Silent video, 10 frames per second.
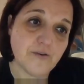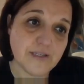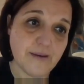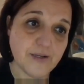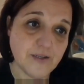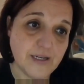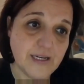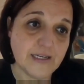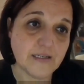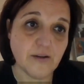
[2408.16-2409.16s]
or something to
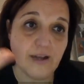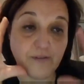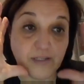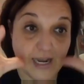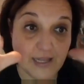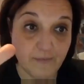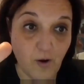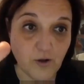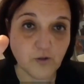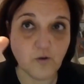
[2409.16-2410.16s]
eat, you'd have to take the
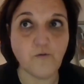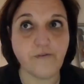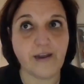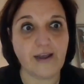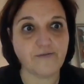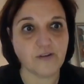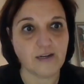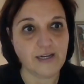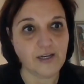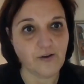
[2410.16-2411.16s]
mask off. They'd have to
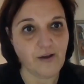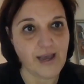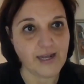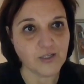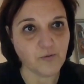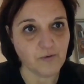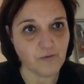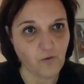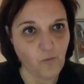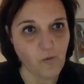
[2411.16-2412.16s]
clean your hands with
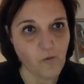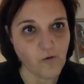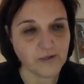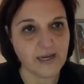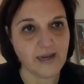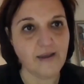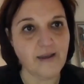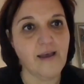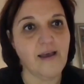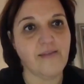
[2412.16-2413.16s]
normal water.
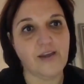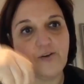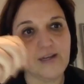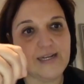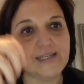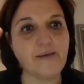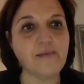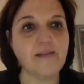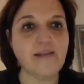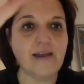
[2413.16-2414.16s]
Then you'd eat
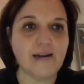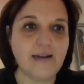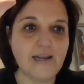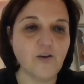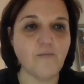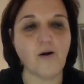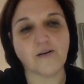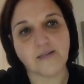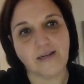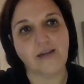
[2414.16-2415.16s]
something, then they'd clean your
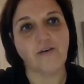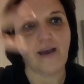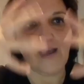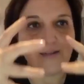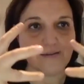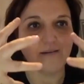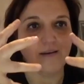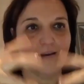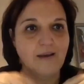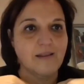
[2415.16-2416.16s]
mask, clean your hands, and
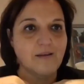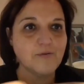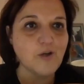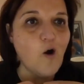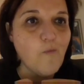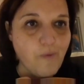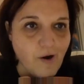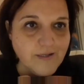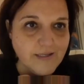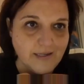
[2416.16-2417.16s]
there was a whole
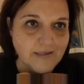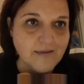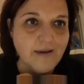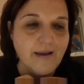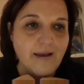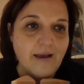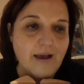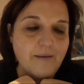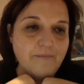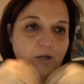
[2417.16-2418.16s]
process. Wow.
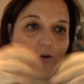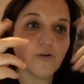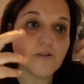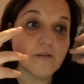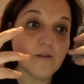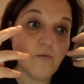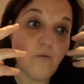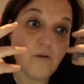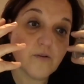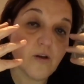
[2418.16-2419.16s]
Um, because
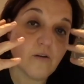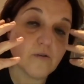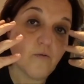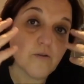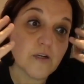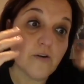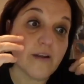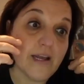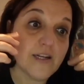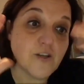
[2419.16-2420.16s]
the salt water could
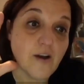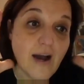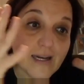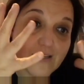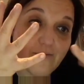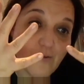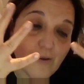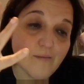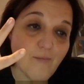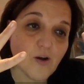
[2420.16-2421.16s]
get into your eyes even
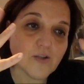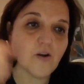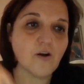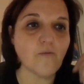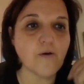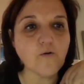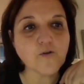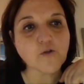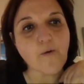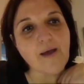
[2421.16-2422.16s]
with the mask on, we all
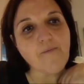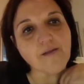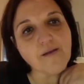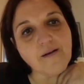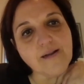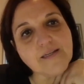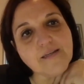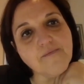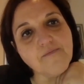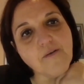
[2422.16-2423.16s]
swam with a
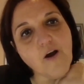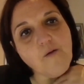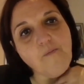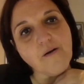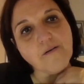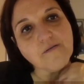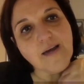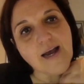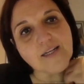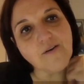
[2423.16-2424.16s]
litre Coke bottle
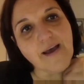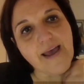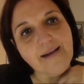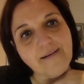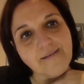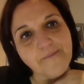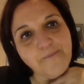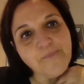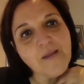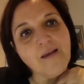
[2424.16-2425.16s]
tied to our ankle
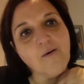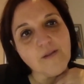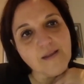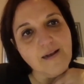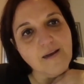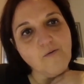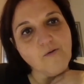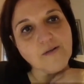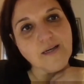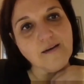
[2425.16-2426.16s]
with clear
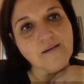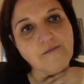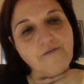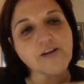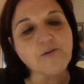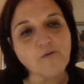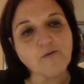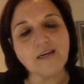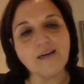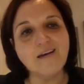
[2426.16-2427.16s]
water, fresh
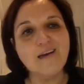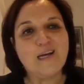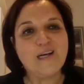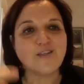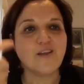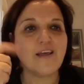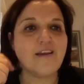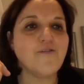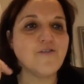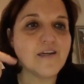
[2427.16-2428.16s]
water, mm-hmm. so
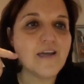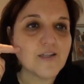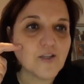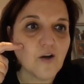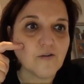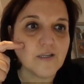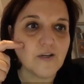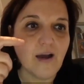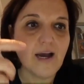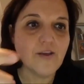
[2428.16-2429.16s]
that if you did get salt
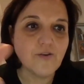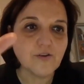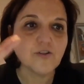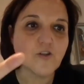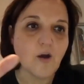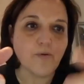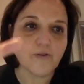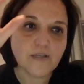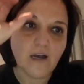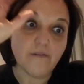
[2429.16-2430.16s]
in your eye, you could stop
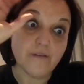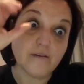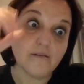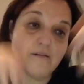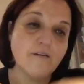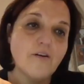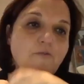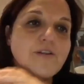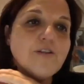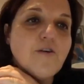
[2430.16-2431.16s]
yourself and, you
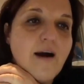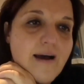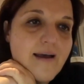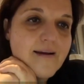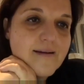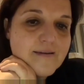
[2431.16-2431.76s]
know, rinse your right. eye out.